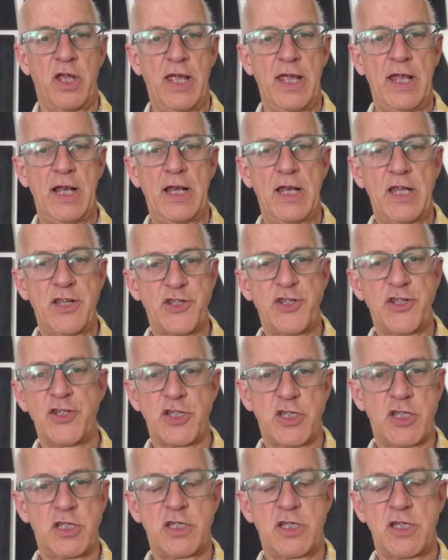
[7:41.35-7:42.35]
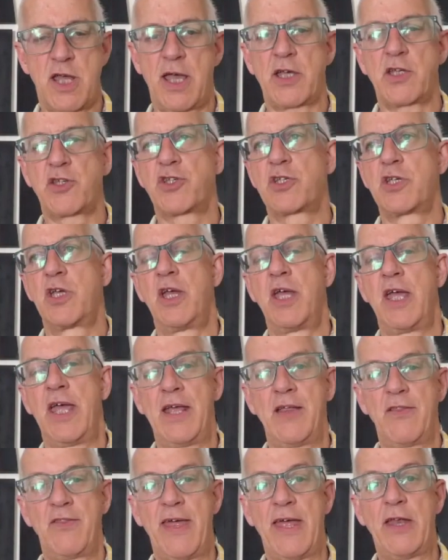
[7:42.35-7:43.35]
It listens to the text.
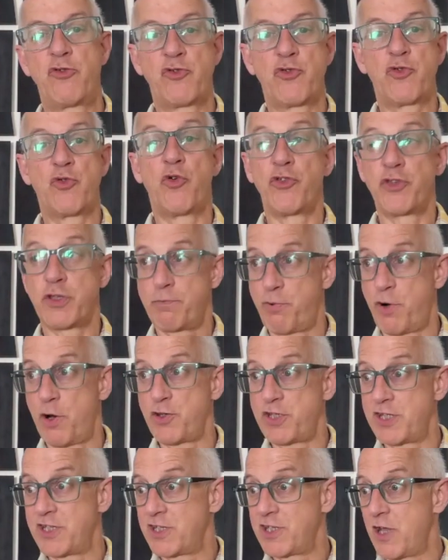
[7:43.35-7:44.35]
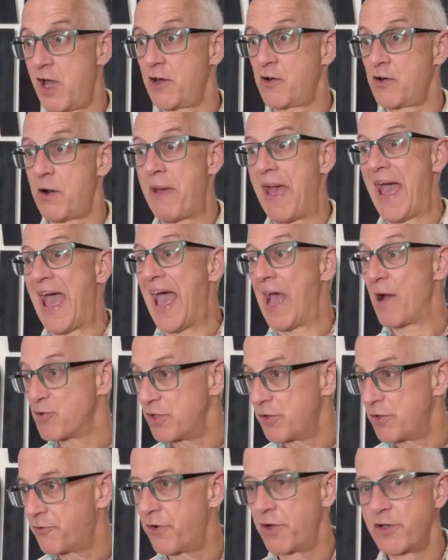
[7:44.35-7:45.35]
It then draws the process diagram out
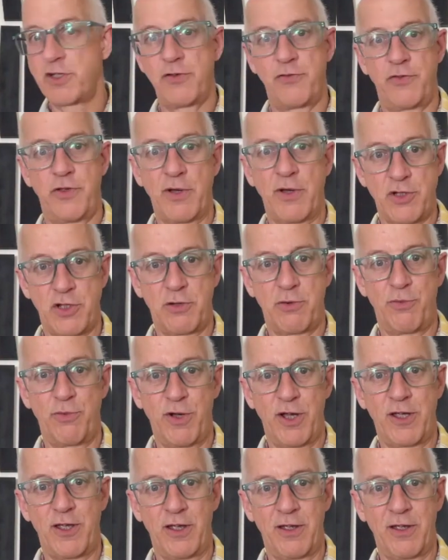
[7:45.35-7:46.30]
in front of you as you get working.